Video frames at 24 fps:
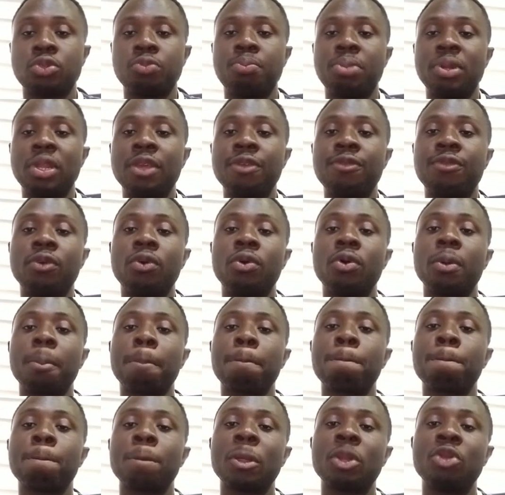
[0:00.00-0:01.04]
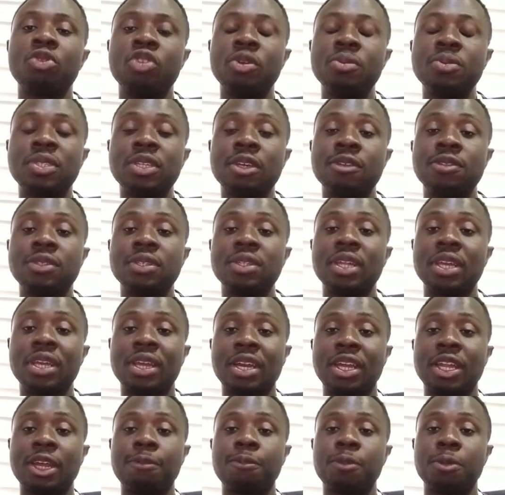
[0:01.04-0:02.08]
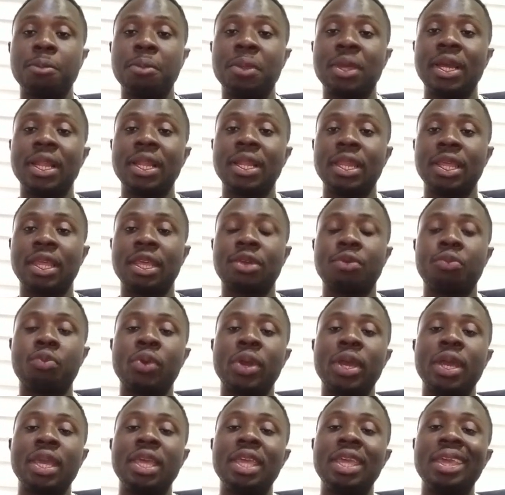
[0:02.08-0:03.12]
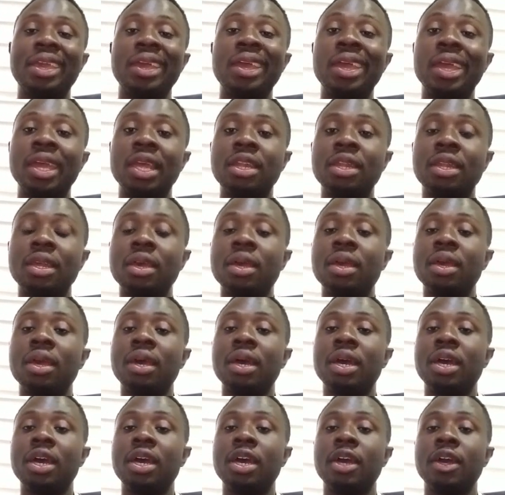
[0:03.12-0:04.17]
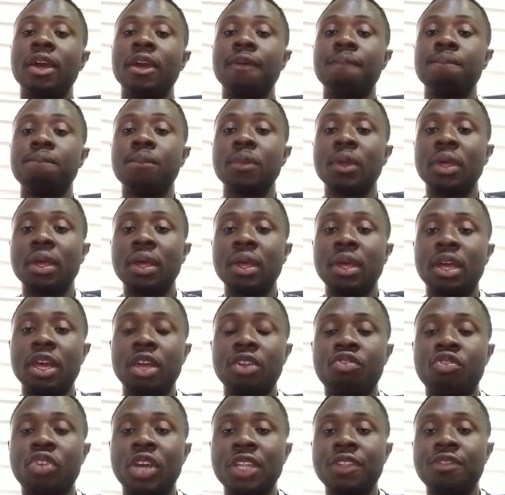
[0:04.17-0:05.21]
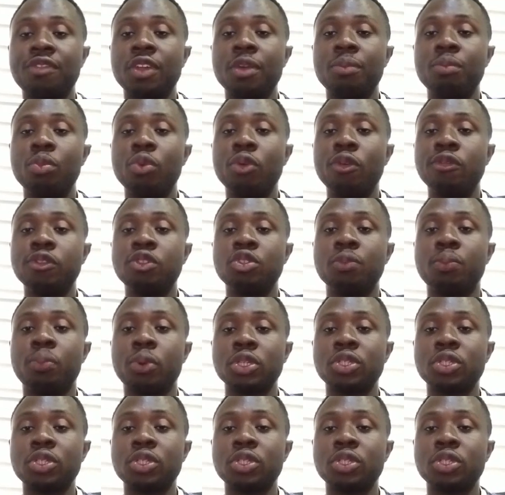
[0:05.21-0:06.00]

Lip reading: to play for Dreams FC in the Ghana Premier League, where he earned a transfer move to